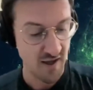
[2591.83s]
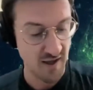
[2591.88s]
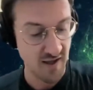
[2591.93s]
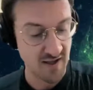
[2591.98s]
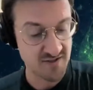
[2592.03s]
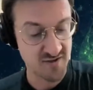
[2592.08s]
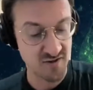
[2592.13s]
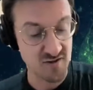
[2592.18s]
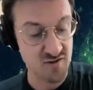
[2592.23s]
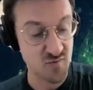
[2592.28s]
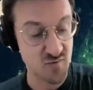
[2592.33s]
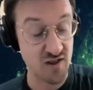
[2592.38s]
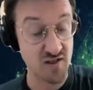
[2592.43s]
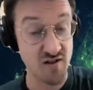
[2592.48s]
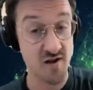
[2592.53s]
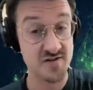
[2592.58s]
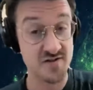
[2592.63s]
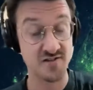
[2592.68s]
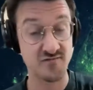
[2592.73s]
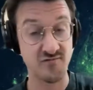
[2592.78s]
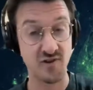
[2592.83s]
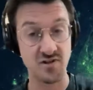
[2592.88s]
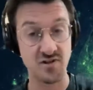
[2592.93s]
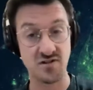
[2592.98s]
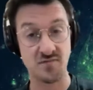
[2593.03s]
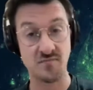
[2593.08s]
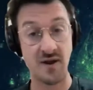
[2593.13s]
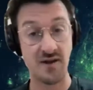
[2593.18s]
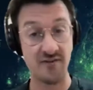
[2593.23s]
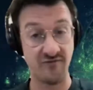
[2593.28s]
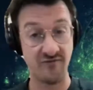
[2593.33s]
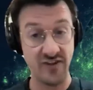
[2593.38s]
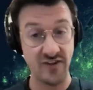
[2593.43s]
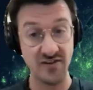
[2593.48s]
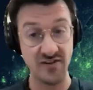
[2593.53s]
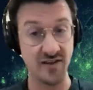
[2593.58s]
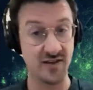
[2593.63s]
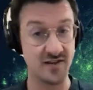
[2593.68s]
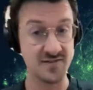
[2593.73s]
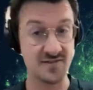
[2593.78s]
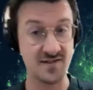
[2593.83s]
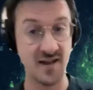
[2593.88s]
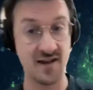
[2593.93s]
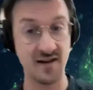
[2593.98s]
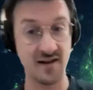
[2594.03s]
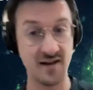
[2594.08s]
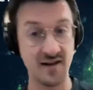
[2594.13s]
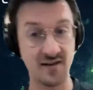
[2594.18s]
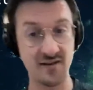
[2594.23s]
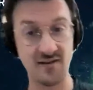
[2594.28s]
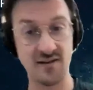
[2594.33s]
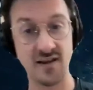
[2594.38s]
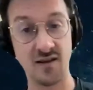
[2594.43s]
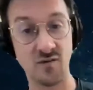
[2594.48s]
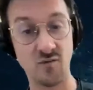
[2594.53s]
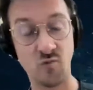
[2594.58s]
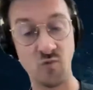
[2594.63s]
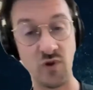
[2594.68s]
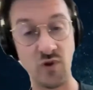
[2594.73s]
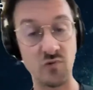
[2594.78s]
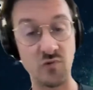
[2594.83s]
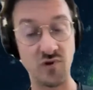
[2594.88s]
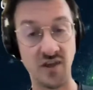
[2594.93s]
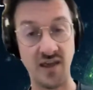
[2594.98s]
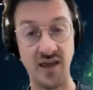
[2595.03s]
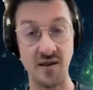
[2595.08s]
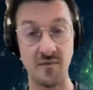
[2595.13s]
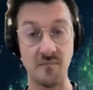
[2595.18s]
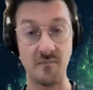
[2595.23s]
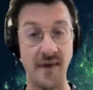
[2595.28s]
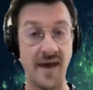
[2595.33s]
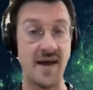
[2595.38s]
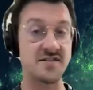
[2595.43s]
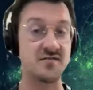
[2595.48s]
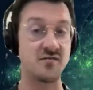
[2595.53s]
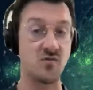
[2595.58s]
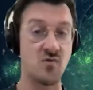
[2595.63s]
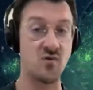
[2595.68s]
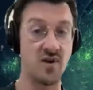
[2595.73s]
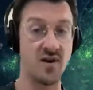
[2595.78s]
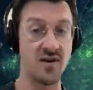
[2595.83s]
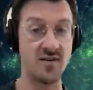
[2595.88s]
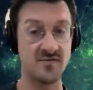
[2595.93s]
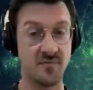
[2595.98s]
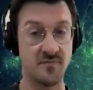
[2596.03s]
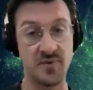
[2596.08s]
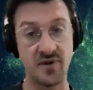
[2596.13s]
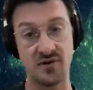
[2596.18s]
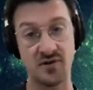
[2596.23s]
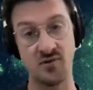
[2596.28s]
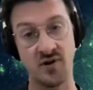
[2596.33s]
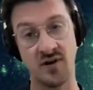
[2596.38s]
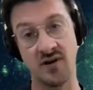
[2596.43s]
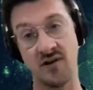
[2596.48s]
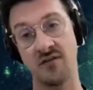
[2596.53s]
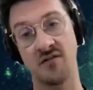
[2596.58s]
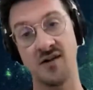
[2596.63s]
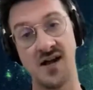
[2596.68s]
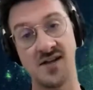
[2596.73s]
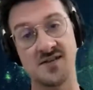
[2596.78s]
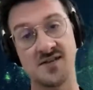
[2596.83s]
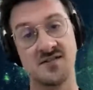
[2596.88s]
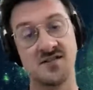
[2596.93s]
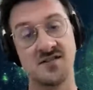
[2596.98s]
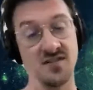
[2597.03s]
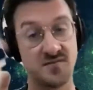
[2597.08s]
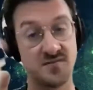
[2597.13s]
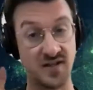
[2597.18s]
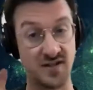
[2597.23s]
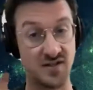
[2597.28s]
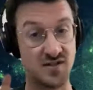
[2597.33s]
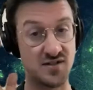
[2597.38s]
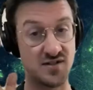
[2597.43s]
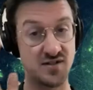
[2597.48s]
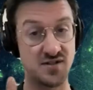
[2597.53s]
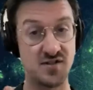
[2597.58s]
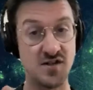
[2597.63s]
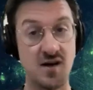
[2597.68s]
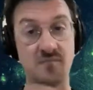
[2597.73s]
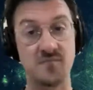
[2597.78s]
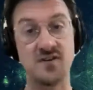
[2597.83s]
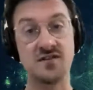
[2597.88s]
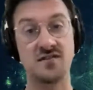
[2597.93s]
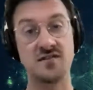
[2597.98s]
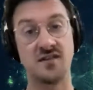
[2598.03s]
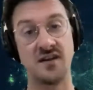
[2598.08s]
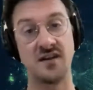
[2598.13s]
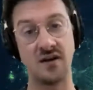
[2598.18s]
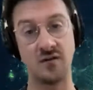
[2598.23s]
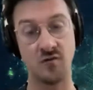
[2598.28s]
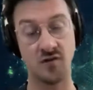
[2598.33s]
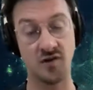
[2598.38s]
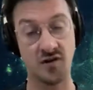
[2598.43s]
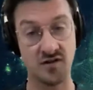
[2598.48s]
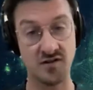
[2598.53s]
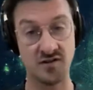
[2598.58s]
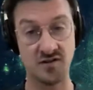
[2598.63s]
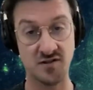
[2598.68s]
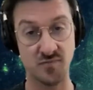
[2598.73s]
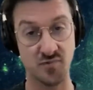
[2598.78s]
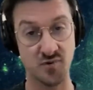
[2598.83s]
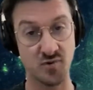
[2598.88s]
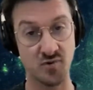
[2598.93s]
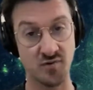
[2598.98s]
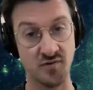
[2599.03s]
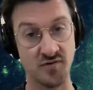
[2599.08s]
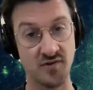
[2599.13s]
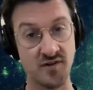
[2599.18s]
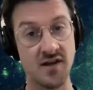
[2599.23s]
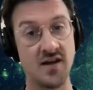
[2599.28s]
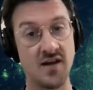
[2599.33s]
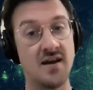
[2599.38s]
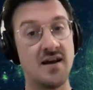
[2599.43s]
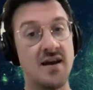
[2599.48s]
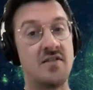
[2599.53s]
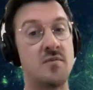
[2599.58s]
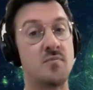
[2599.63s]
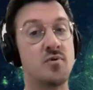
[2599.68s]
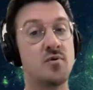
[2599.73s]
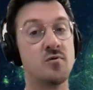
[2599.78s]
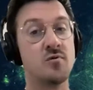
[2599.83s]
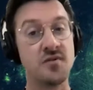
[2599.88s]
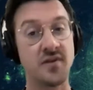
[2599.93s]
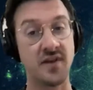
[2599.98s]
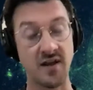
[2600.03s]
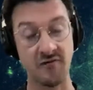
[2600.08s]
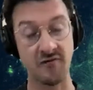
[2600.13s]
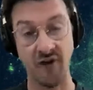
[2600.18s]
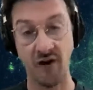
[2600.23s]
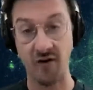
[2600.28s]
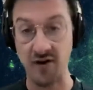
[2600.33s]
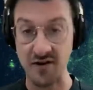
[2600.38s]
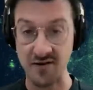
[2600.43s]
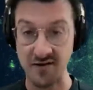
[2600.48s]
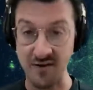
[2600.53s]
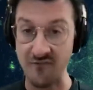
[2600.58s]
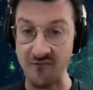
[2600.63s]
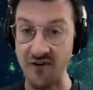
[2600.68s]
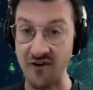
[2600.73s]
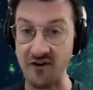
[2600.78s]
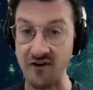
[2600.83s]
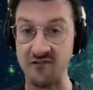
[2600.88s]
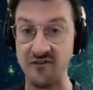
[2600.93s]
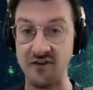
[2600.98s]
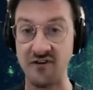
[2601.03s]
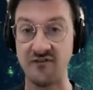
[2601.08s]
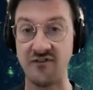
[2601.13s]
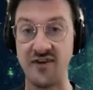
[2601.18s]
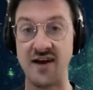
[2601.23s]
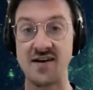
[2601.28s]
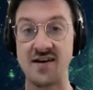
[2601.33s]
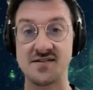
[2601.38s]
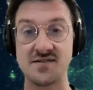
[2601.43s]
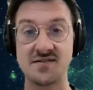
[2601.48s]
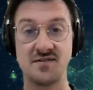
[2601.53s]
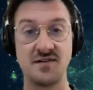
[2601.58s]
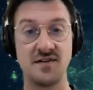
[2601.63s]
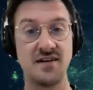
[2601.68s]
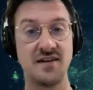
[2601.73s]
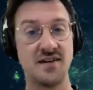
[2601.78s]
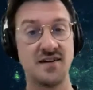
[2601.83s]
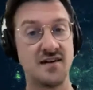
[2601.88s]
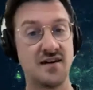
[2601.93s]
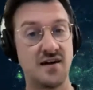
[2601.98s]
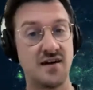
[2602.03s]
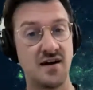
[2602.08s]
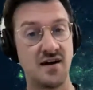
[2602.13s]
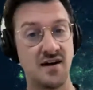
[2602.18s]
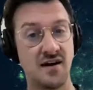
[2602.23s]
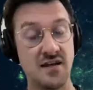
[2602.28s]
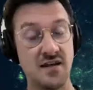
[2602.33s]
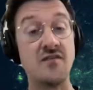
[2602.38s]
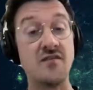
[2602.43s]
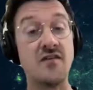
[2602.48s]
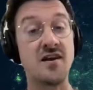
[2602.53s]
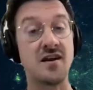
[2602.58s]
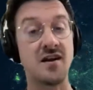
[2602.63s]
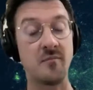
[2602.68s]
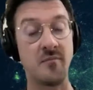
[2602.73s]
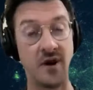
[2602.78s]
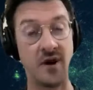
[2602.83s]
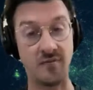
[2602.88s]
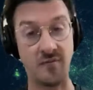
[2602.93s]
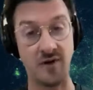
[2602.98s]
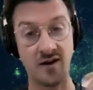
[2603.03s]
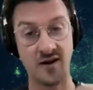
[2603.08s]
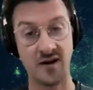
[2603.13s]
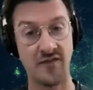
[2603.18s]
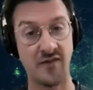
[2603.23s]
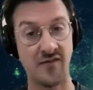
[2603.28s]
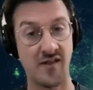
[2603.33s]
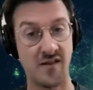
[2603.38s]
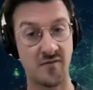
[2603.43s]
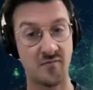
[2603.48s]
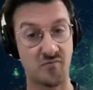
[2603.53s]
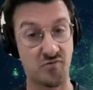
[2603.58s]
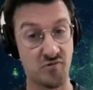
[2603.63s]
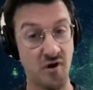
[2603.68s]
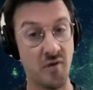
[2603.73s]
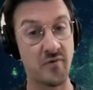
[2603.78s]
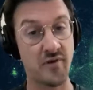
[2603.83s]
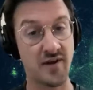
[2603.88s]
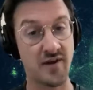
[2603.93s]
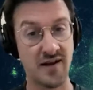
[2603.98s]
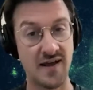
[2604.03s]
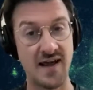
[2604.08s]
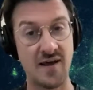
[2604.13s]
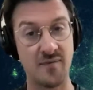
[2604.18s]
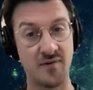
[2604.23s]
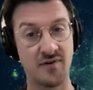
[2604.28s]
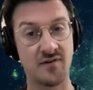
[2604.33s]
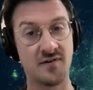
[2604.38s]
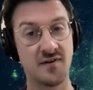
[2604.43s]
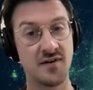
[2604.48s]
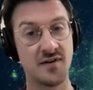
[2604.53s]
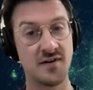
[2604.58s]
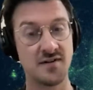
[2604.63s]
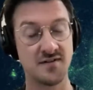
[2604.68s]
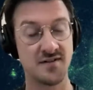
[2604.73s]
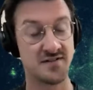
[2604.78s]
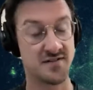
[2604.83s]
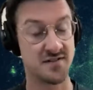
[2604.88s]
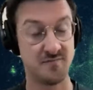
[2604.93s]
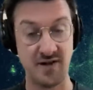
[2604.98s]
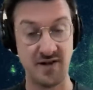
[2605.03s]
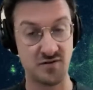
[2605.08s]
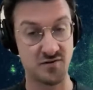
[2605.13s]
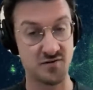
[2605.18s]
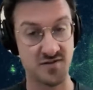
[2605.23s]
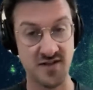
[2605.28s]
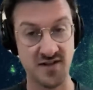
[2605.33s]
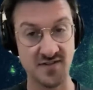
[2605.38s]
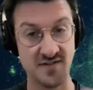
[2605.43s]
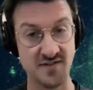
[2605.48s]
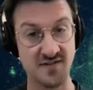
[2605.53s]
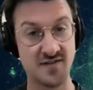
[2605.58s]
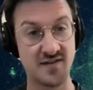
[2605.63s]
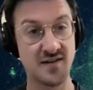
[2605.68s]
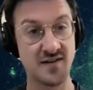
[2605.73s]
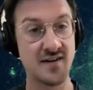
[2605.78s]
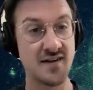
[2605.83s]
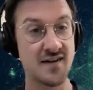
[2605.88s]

as soon as we launch this feature, my feeling is that like we will get massive quantities of Bitcoin and other assets just like dumped into the network, into the pools. And the pools will get very deep, very, very fast. Even in a bear market, I think that's probably going to happen. This is my 2 cents.